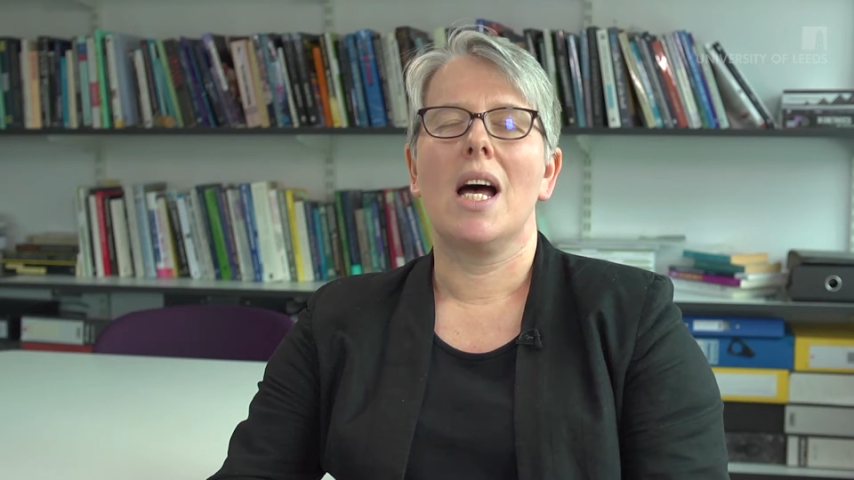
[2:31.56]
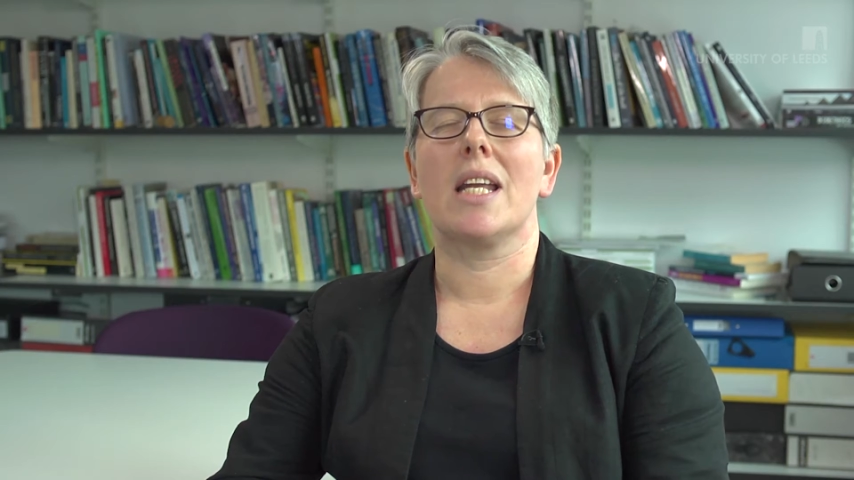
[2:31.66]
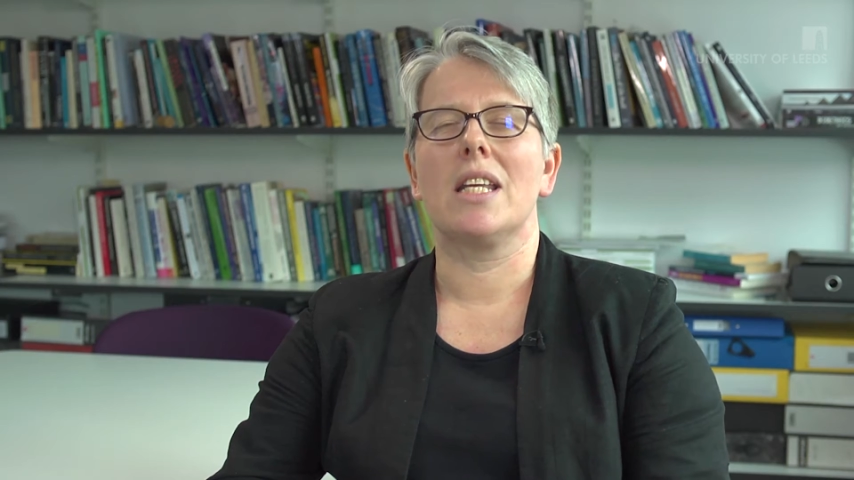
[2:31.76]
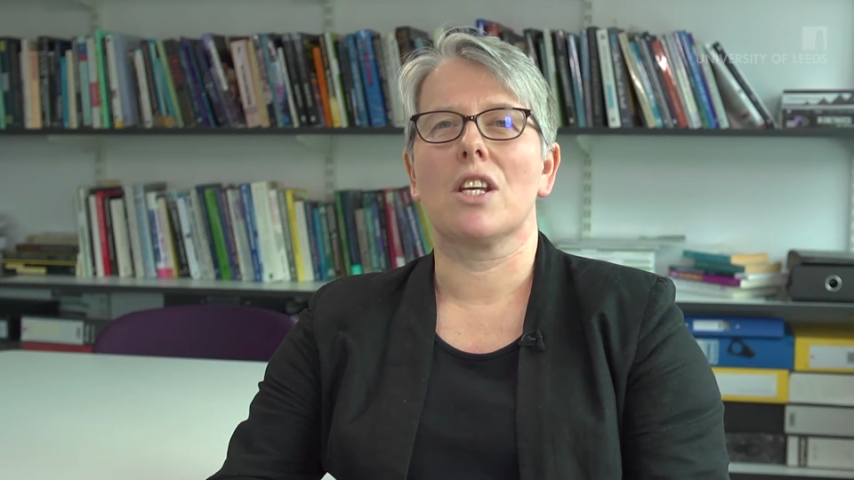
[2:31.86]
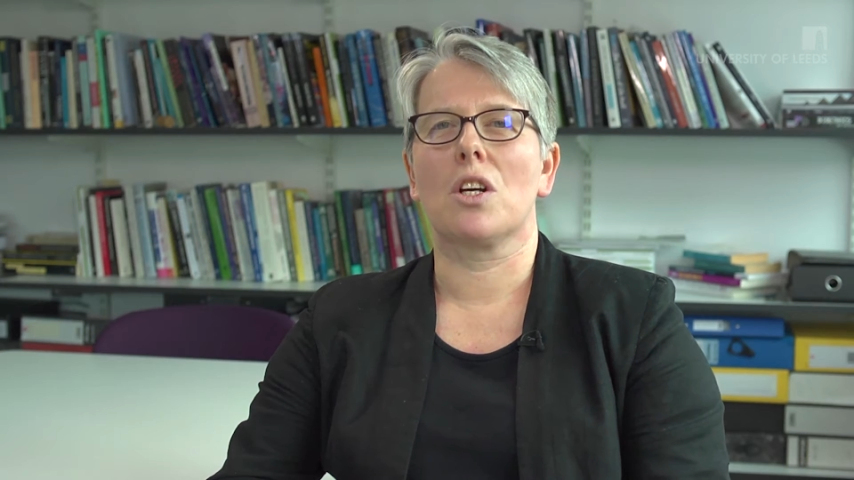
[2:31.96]

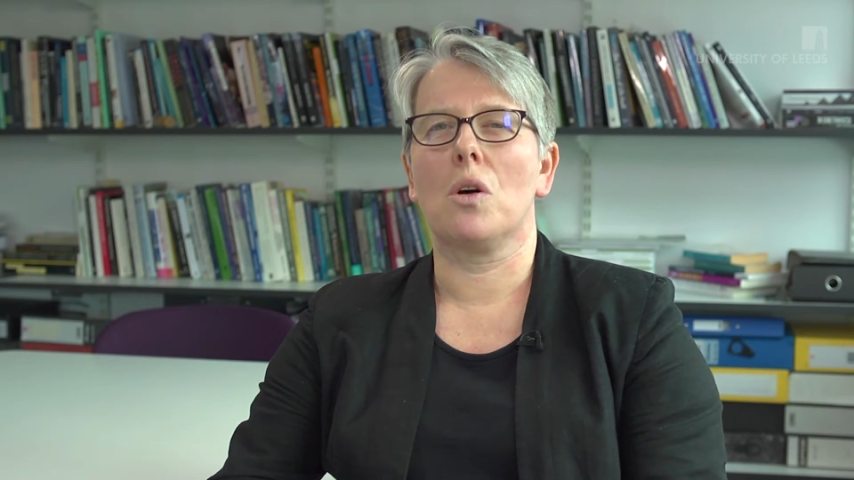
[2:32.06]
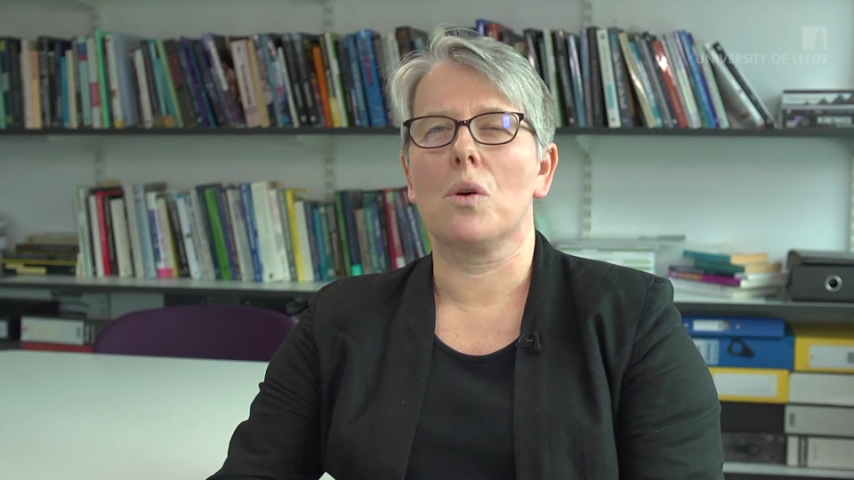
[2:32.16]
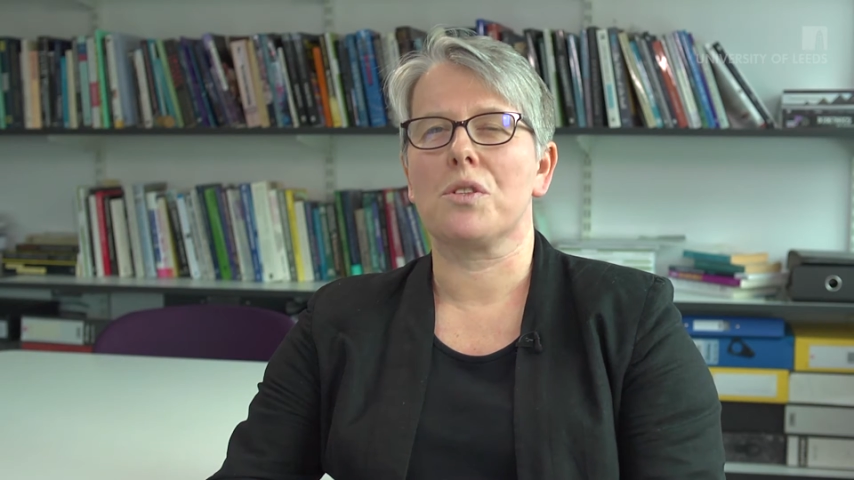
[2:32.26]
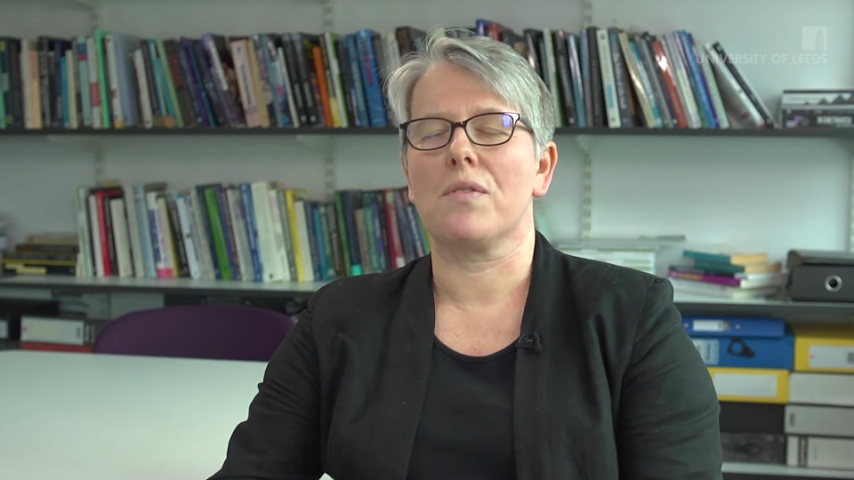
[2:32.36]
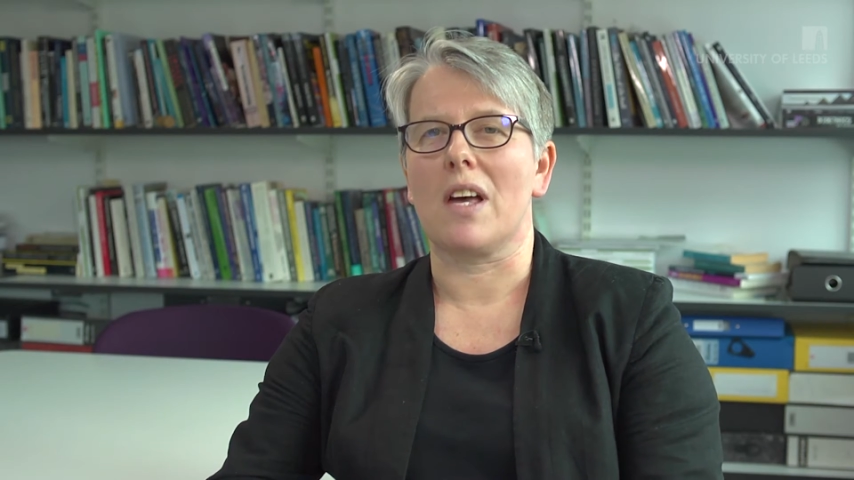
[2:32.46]
And in the
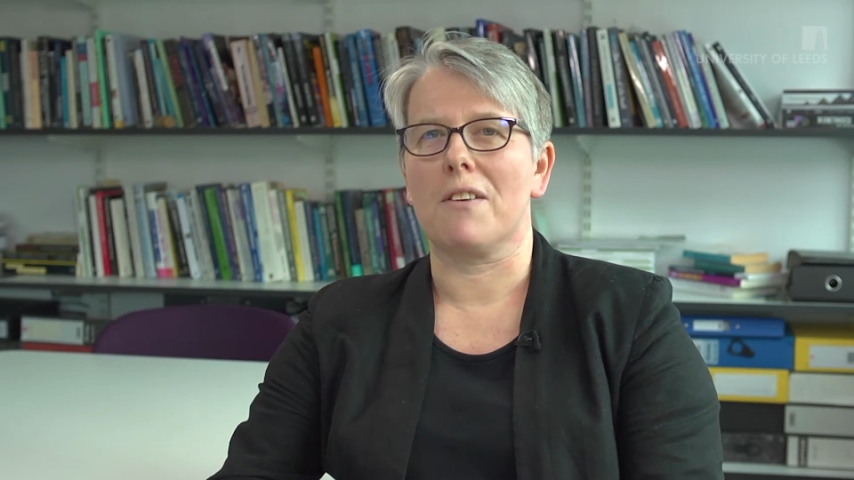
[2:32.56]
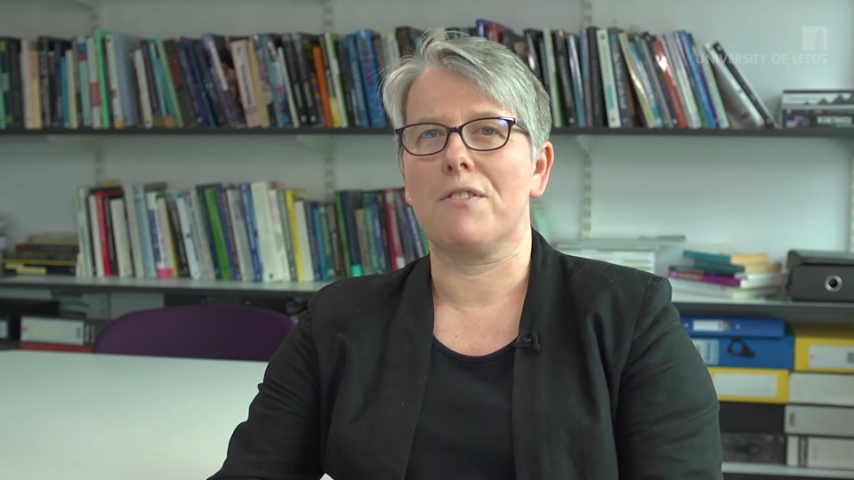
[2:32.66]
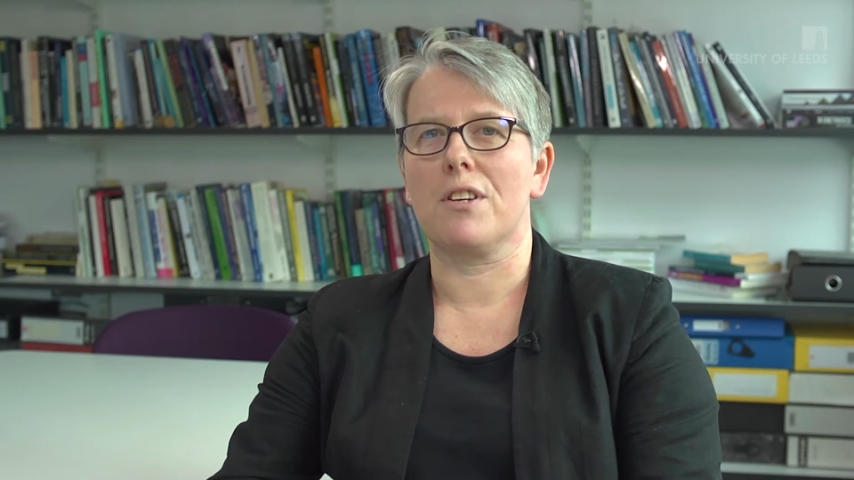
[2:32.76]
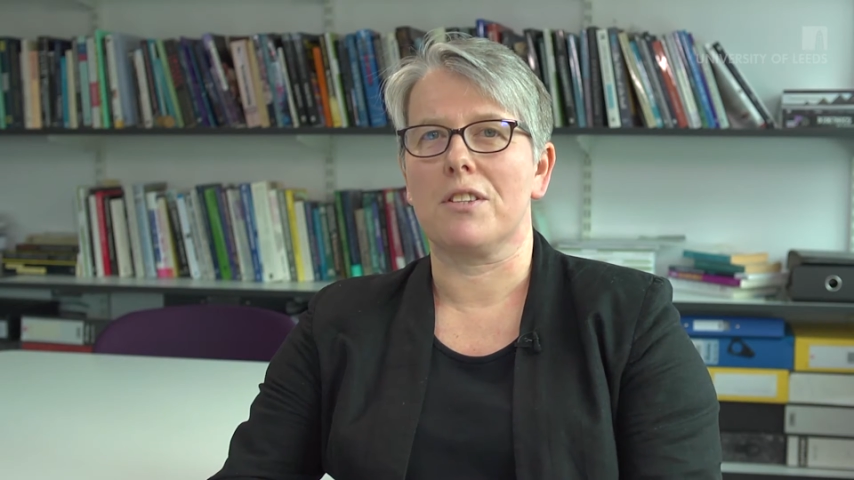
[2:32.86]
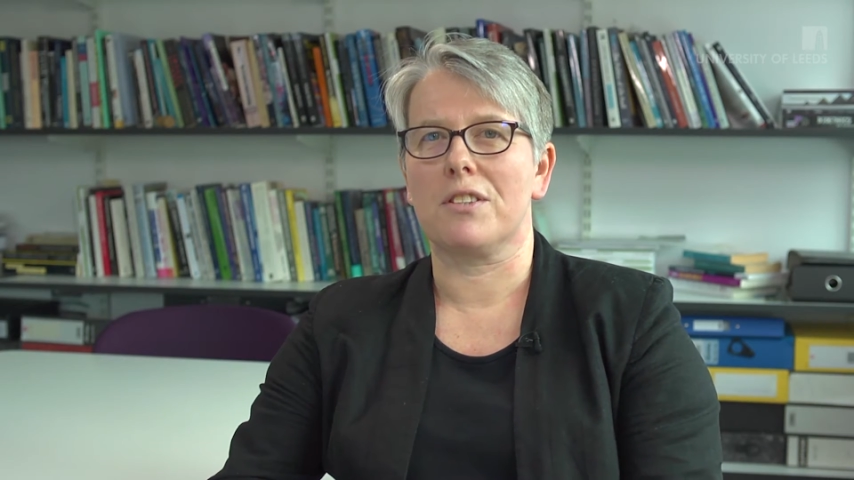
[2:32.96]
course of that
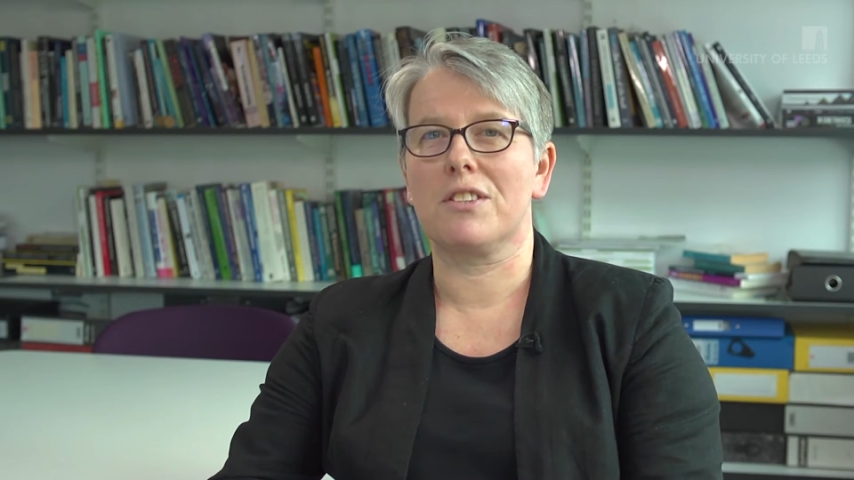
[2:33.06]
first